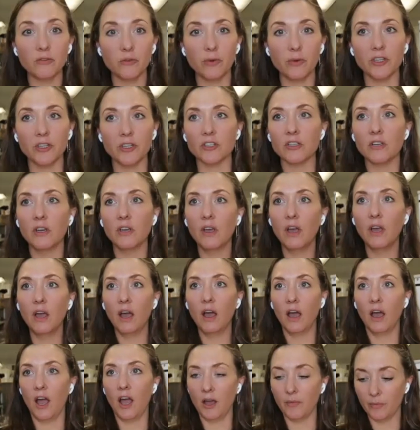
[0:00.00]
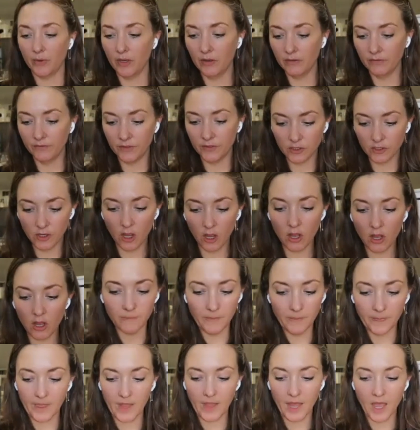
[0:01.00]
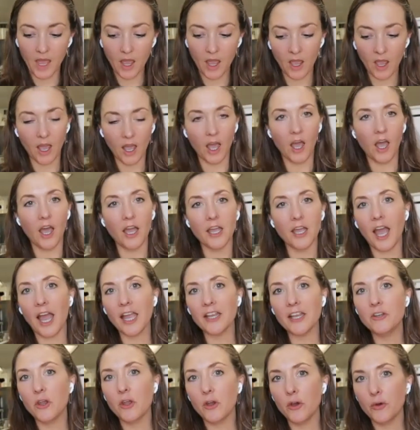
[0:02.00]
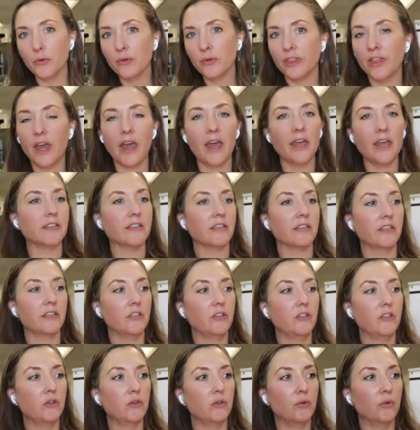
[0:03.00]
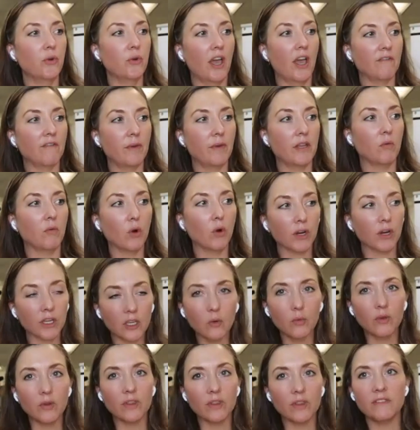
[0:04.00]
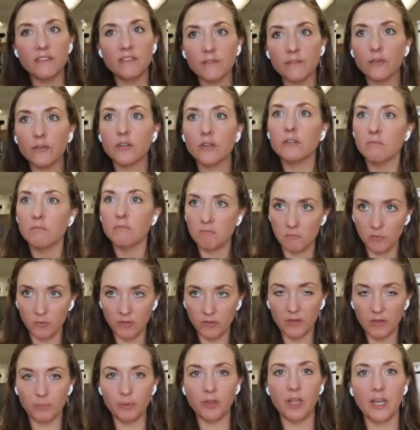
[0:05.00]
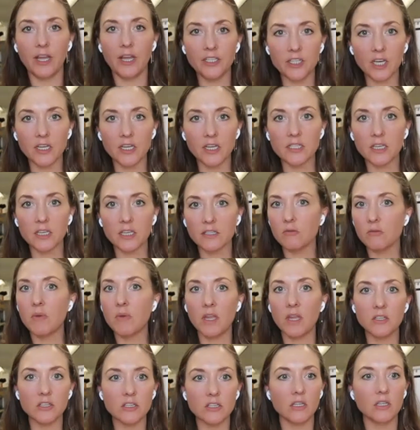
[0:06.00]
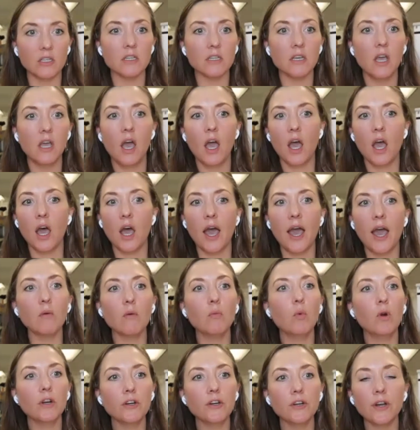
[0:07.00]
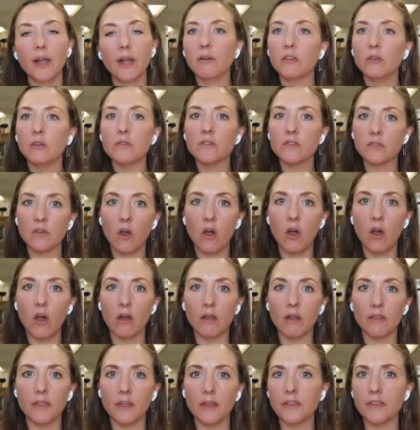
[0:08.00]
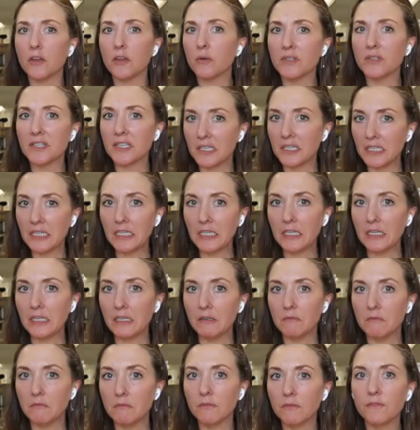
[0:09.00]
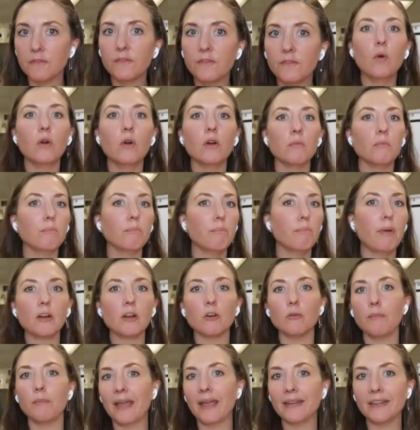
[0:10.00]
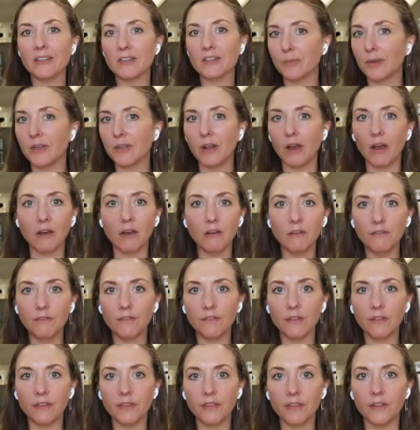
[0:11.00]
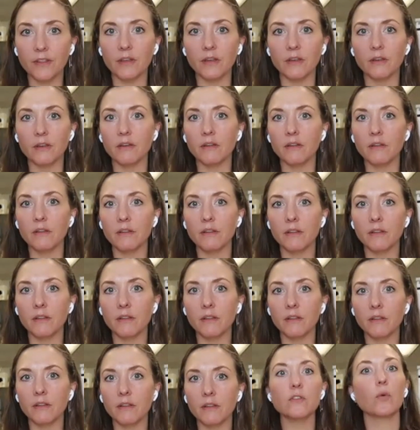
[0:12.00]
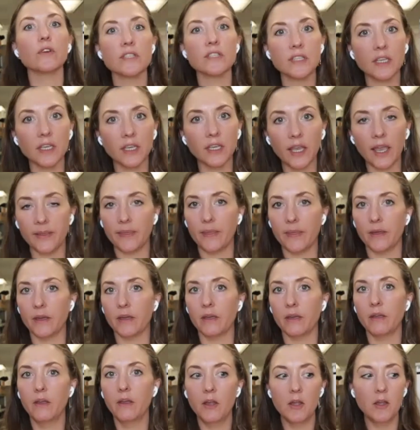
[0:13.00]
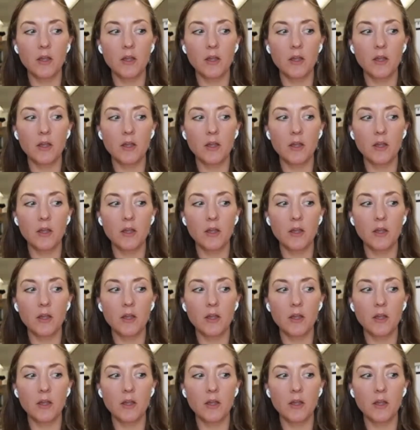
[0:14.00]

you so much. Vishal. I know that you have been working with different supply chains, as you mentioned. I wonder how you saw that there was a need for better management of the sourcing and the